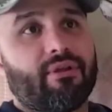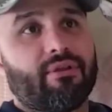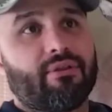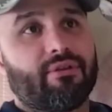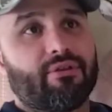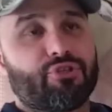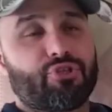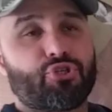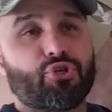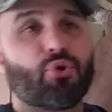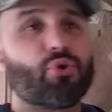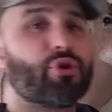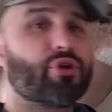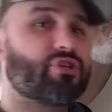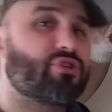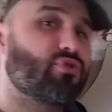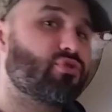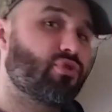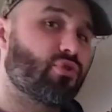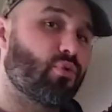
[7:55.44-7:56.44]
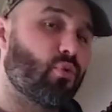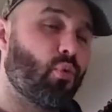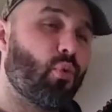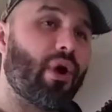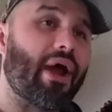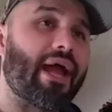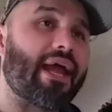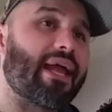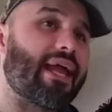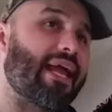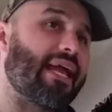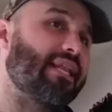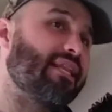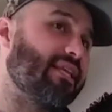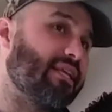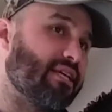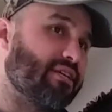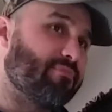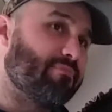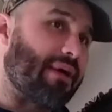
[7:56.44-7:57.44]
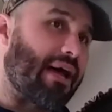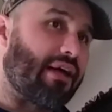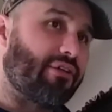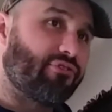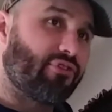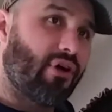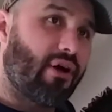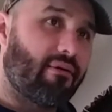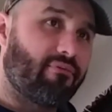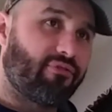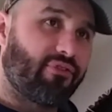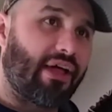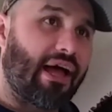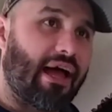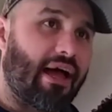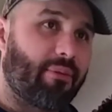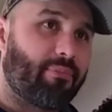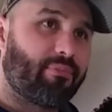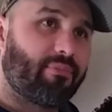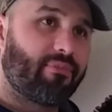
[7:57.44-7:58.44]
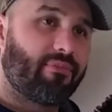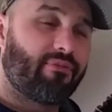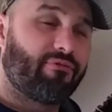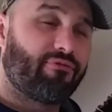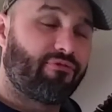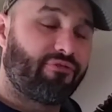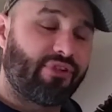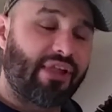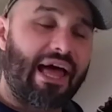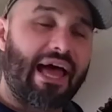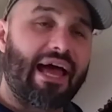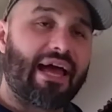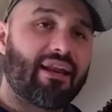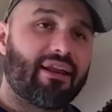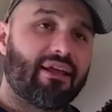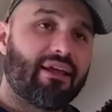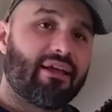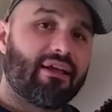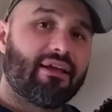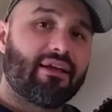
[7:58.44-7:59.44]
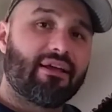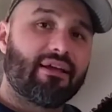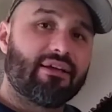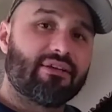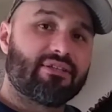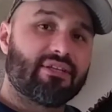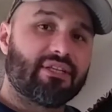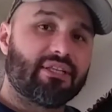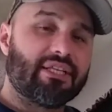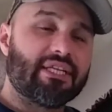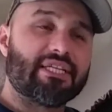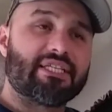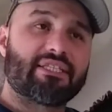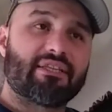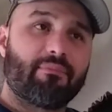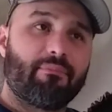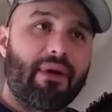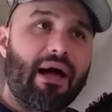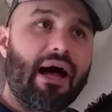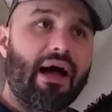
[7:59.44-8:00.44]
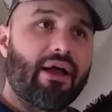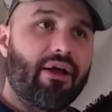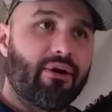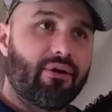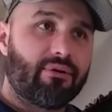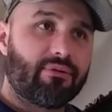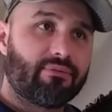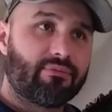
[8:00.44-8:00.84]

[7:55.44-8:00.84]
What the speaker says: the shortest way into this mountaintop flat is at least a mile.